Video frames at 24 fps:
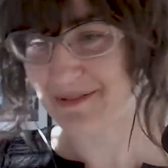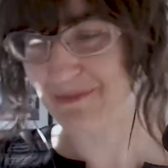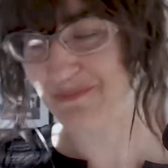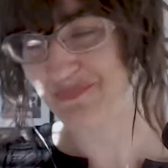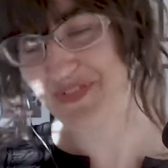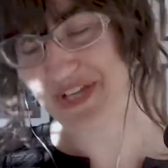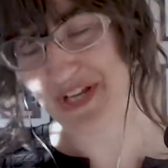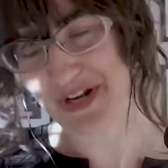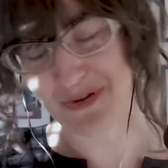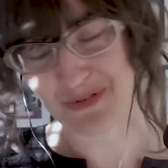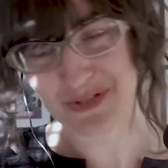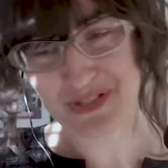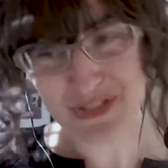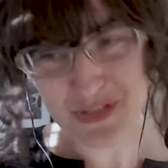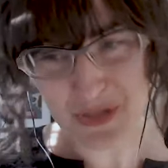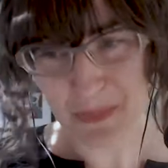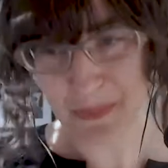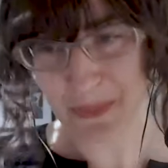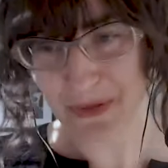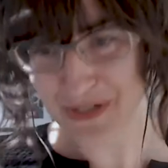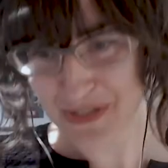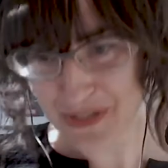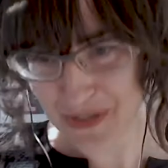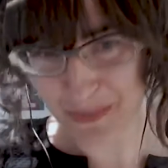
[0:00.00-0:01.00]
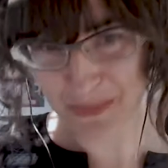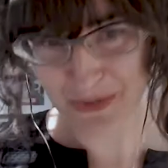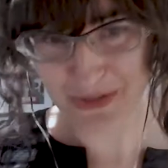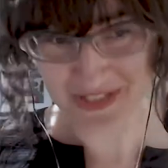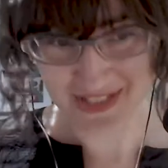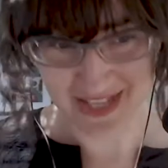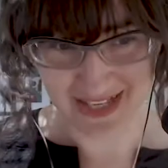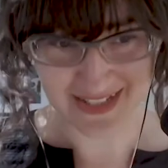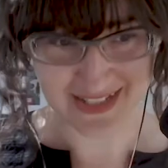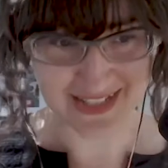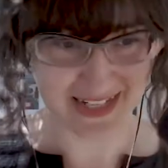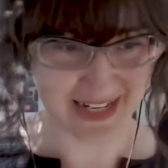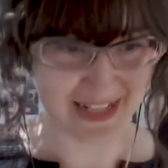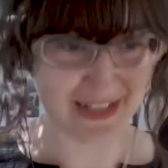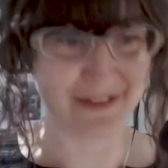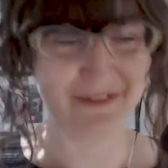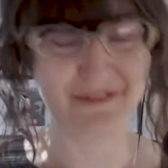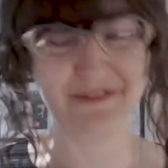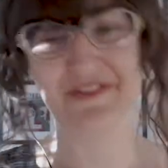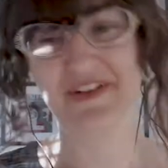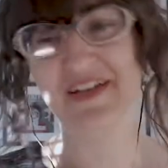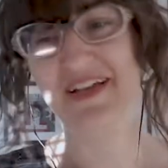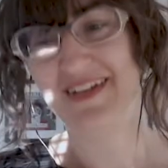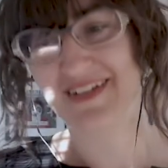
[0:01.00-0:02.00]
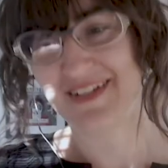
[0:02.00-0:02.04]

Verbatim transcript: you know super super sensitive